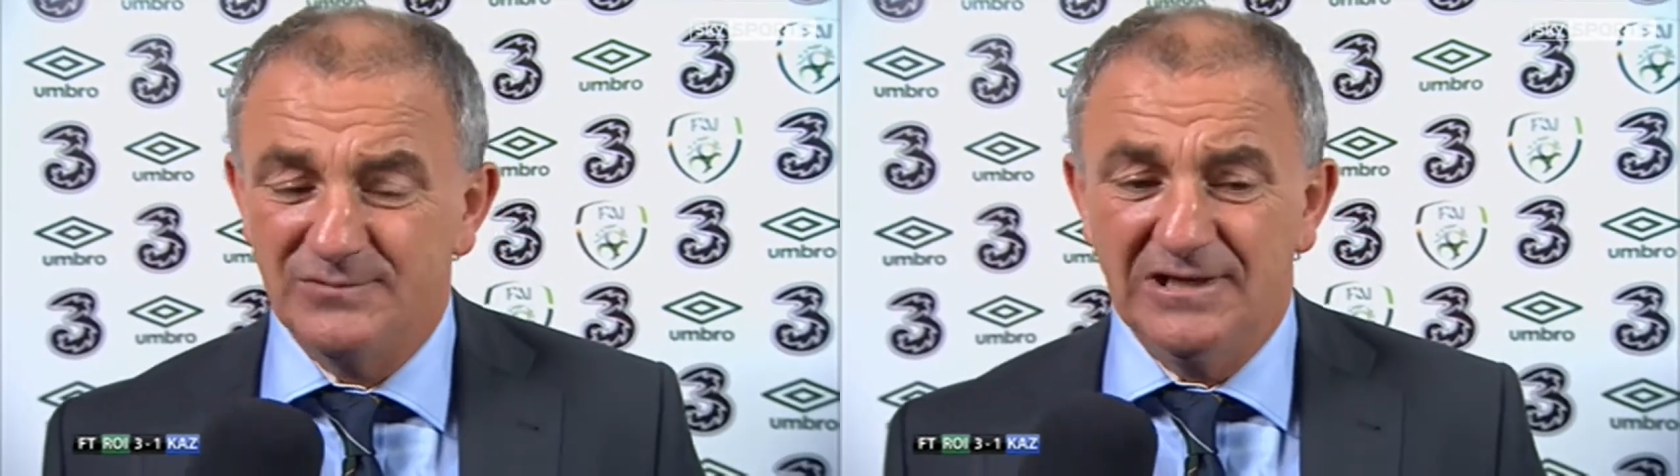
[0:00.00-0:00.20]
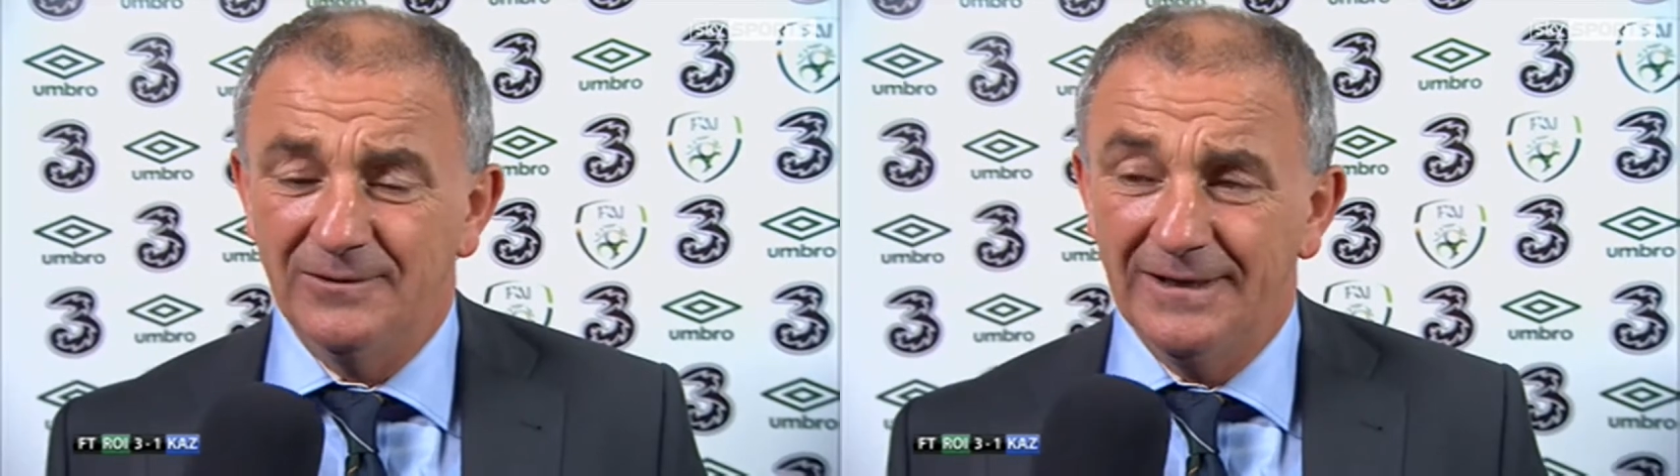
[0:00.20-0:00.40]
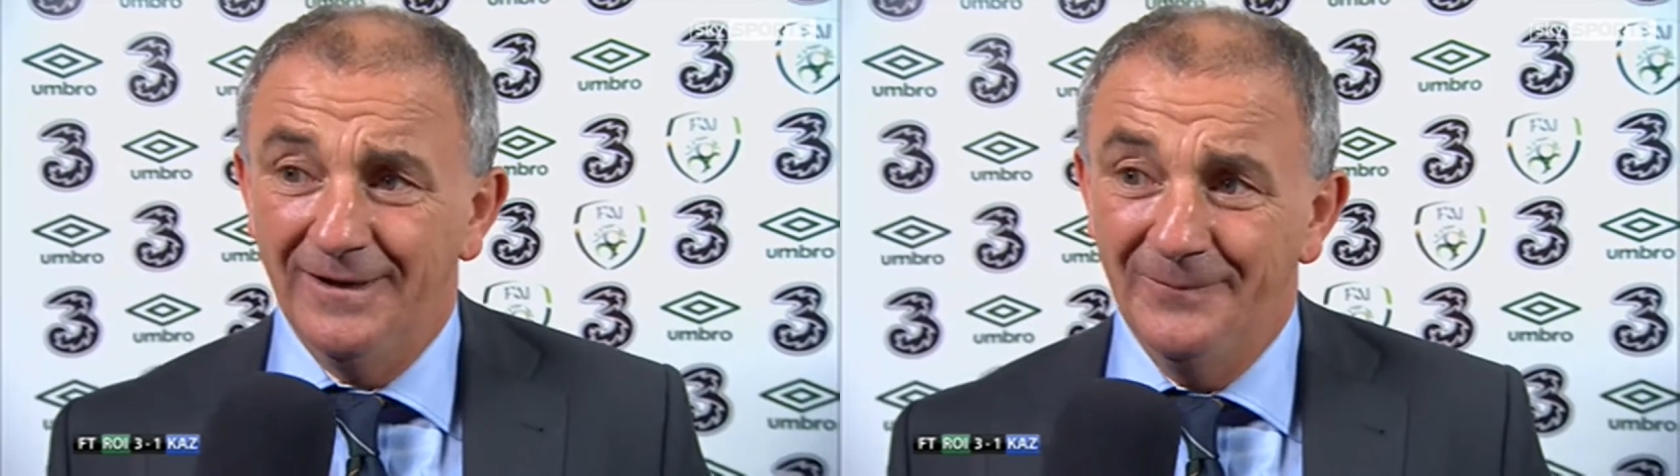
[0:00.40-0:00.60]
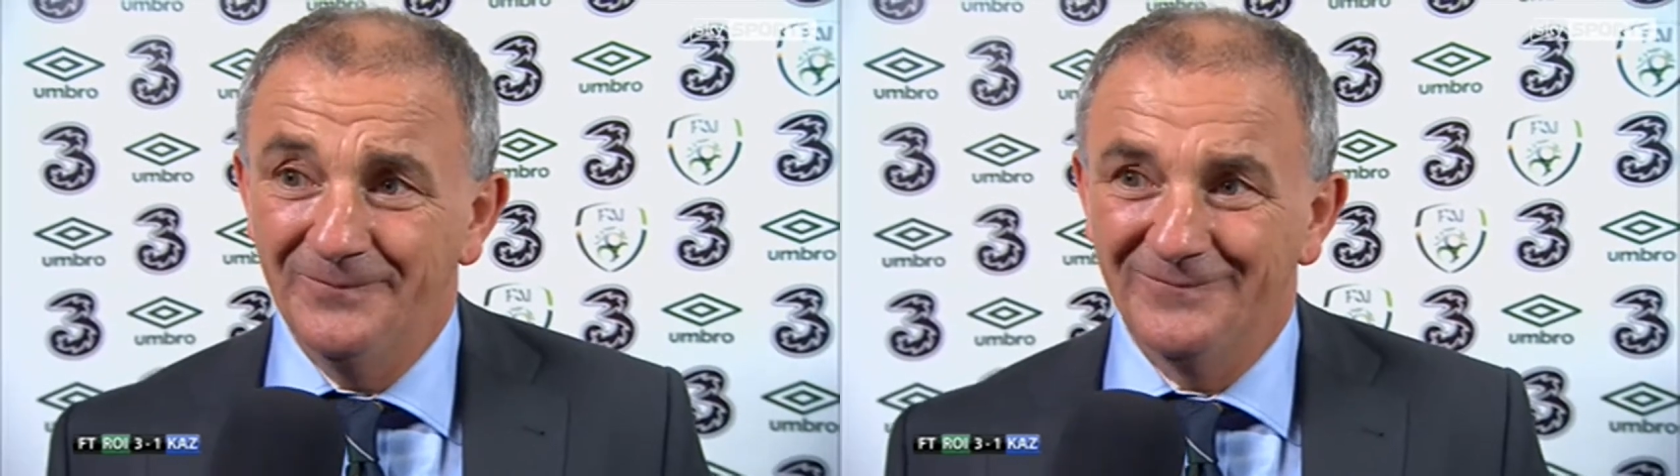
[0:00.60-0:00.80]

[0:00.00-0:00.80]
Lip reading: Absolutely not.